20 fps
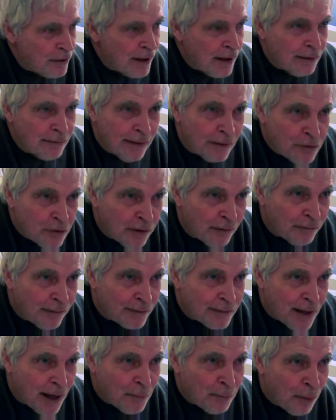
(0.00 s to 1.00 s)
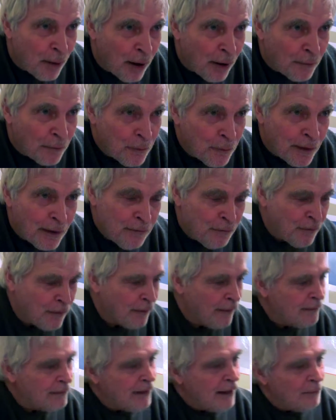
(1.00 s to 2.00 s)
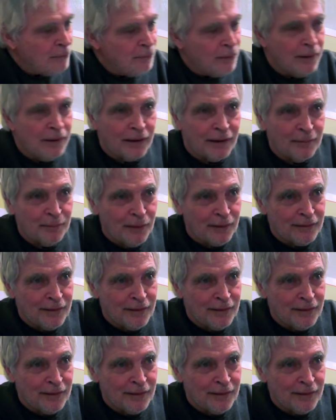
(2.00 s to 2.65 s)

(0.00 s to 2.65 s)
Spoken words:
You can't let stuff like that bother you. And I felt like that big.